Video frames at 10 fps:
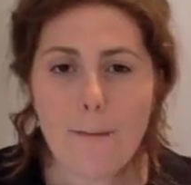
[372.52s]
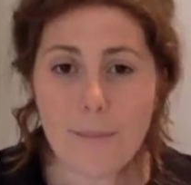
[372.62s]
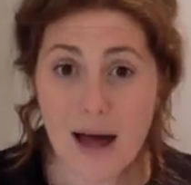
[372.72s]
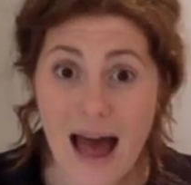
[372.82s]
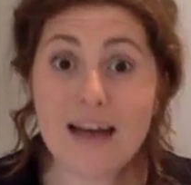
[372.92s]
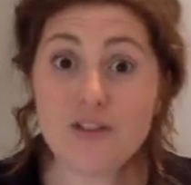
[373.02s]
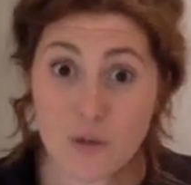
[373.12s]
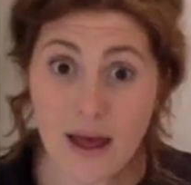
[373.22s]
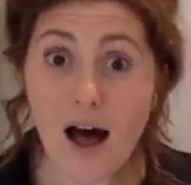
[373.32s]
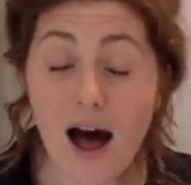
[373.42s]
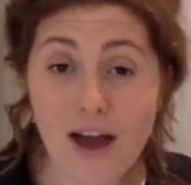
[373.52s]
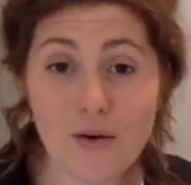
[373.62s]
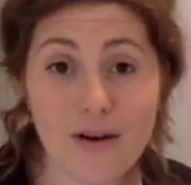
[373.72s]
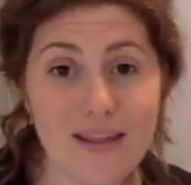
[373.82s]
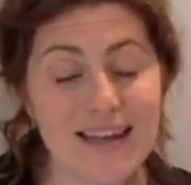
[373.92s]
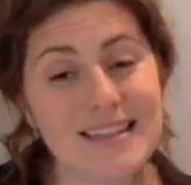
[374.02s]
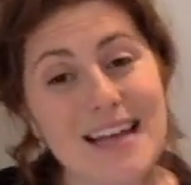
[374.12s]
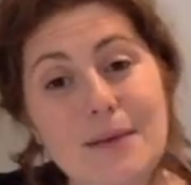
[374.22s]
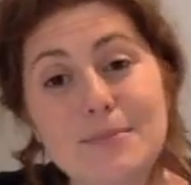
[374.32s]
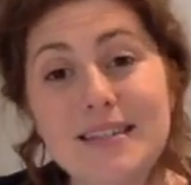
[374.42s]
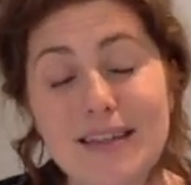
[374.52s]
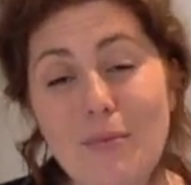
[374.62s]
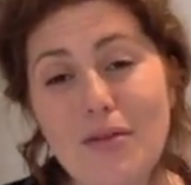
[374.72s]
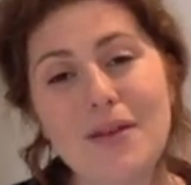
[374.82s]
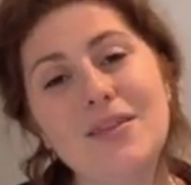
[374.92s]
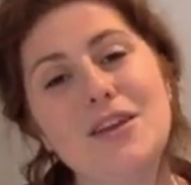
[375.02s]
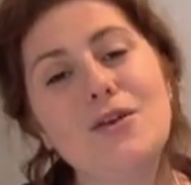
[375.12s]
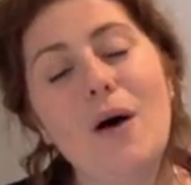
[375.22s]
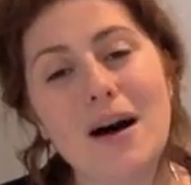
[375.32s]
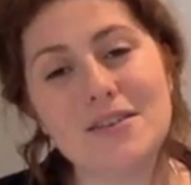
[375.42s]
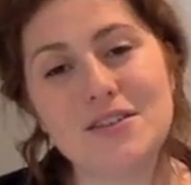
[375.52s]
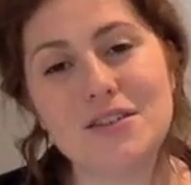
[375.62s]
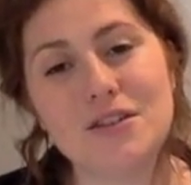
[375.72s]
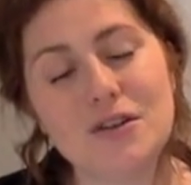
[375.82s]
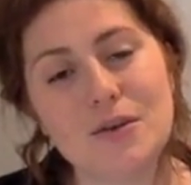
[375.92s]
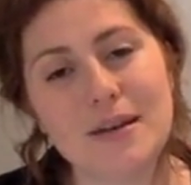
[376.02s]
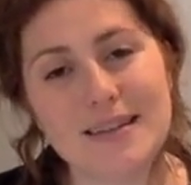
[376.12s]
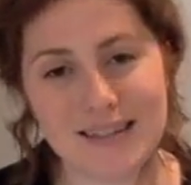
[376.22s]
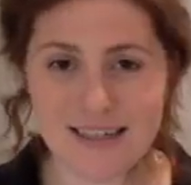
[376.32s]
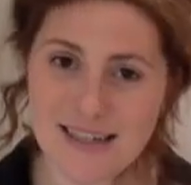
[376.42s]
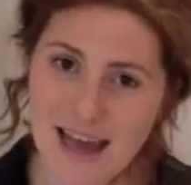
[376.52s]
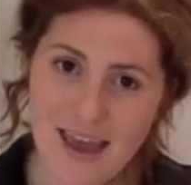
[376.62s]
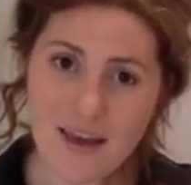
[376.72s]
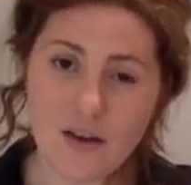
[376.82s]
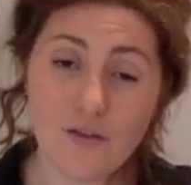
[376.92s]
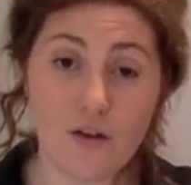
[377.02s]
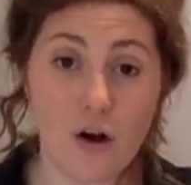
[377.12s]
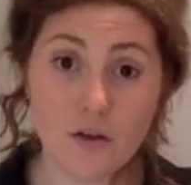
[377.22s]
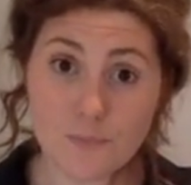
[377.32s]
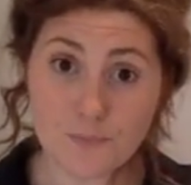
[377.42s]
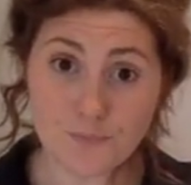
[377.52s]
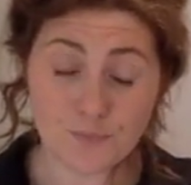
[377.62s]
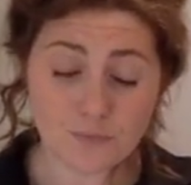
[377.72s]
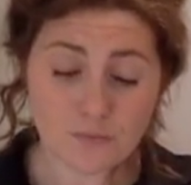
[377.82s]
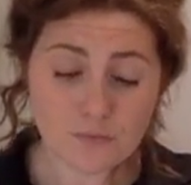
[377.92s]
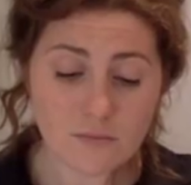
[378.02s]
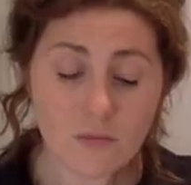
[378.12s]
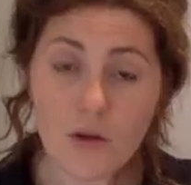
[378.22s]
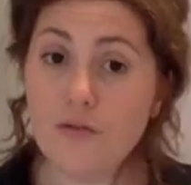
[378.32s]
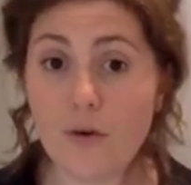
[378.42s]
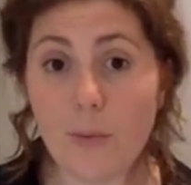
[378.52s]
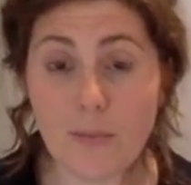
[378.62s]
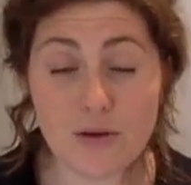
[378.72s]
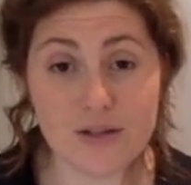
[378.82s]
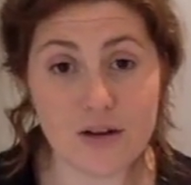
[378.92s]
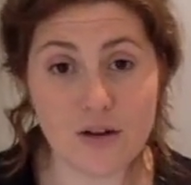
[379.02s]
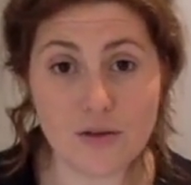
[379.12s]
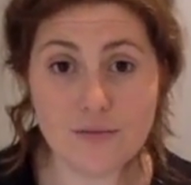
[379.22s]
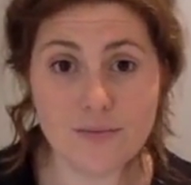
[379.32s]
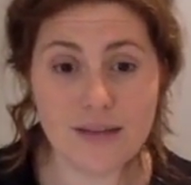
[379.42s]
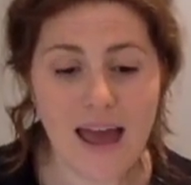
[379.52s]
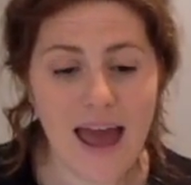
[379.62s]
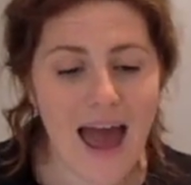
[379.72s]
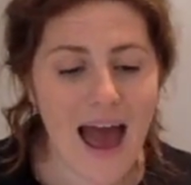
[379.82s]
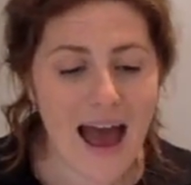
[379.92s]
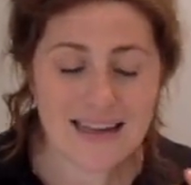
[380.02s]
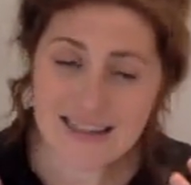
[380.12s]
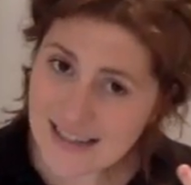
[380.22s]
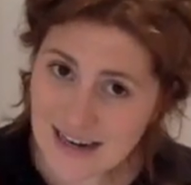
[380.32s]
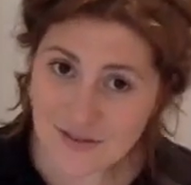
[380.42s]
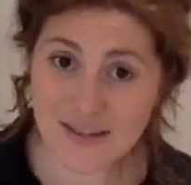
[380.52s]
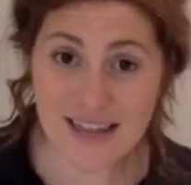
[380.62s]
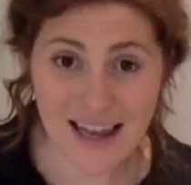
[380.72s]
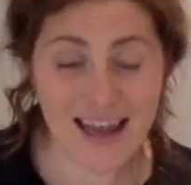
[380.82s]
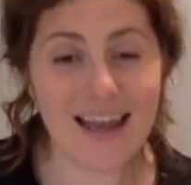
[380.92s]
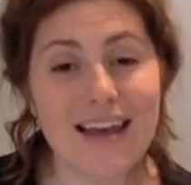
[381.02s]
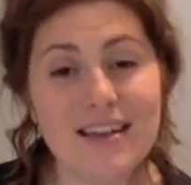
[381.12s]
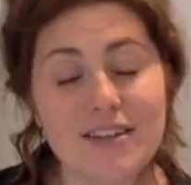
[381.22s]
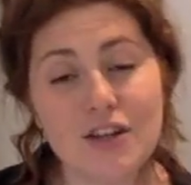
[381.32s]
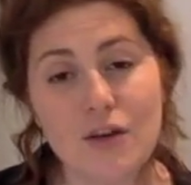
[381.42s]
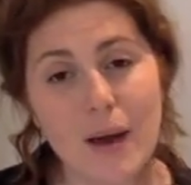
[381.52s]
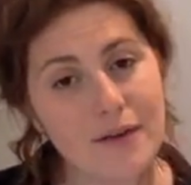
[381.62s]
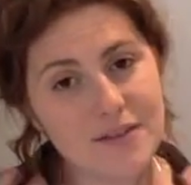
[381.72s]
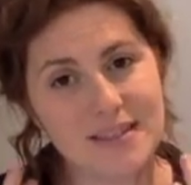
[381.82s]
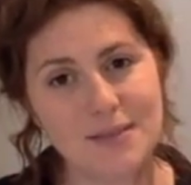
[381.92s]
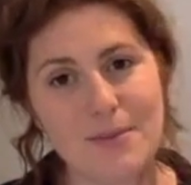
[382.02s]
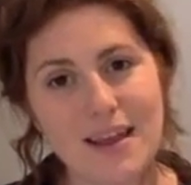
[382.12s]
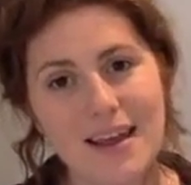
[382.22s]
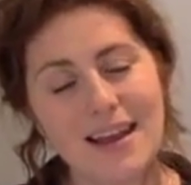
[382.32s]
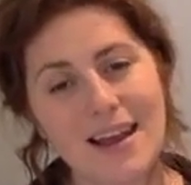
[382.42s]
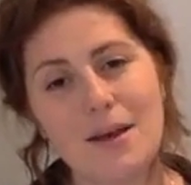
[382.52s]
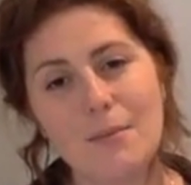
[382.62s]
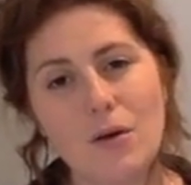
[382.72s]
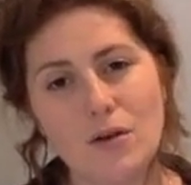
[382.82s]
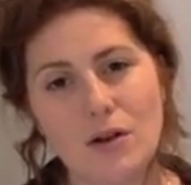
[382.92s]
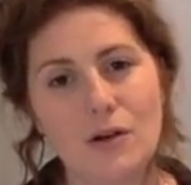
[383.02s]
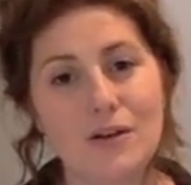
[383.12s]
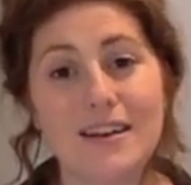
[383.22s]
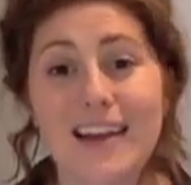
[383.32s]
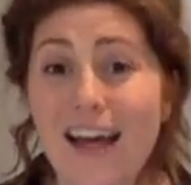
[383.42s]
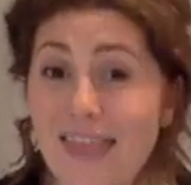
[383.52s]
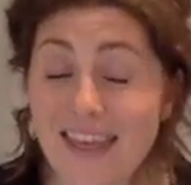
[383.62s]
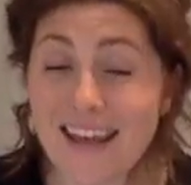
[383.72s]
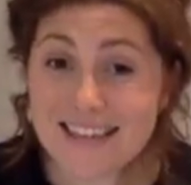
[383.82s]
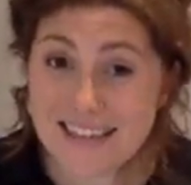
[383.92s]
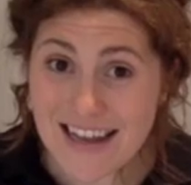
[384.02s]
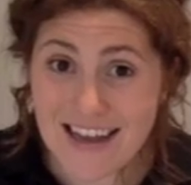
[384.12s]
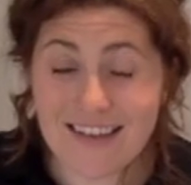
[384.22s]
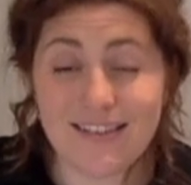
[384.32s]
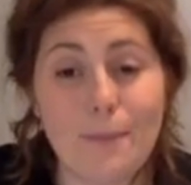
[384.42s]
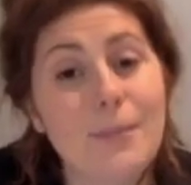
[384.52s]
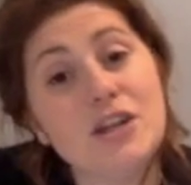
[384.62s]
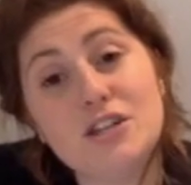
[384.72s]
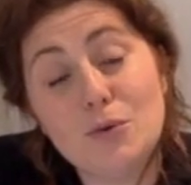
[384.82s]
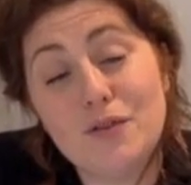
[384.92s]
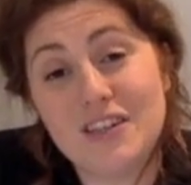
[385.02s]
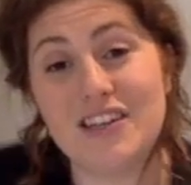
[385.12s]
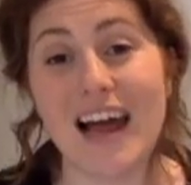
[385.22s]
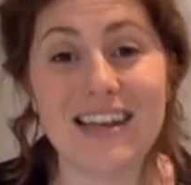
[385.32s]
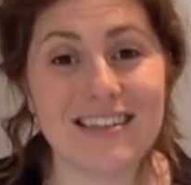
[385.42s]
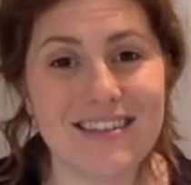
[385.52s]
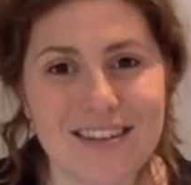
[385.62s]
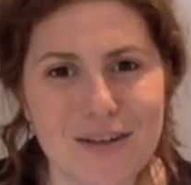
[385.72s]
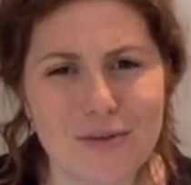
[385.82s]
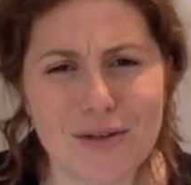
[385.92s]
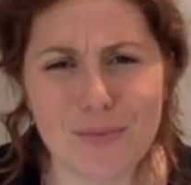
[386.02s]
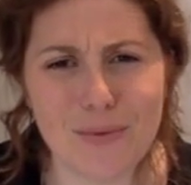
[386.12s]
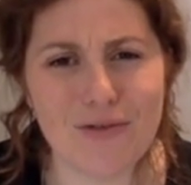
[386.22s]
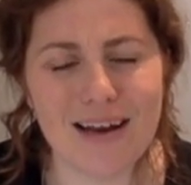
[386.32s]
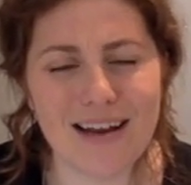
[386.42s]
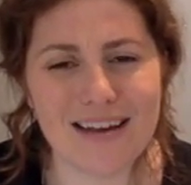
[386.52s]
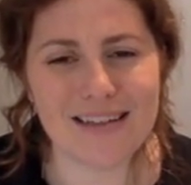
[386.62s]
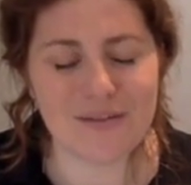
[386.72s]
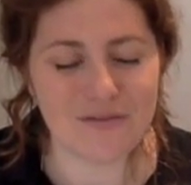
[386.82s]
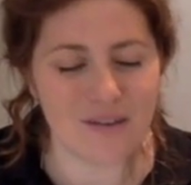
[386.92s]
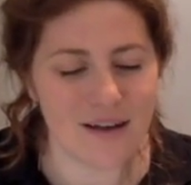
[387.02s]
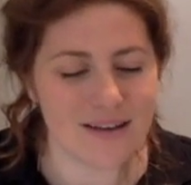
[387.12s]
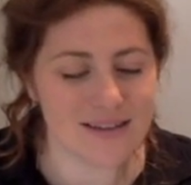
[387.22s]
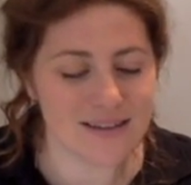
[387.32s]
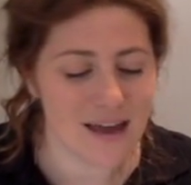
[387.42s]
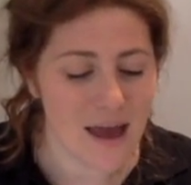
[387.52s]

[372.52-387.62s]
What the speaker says: But as you get higher on in the exams, something that you're asked to do is to take a song from a musical, and instead of singing it, you have to speak it like a monologue. Now, this is much more of a challenge than we realise at first.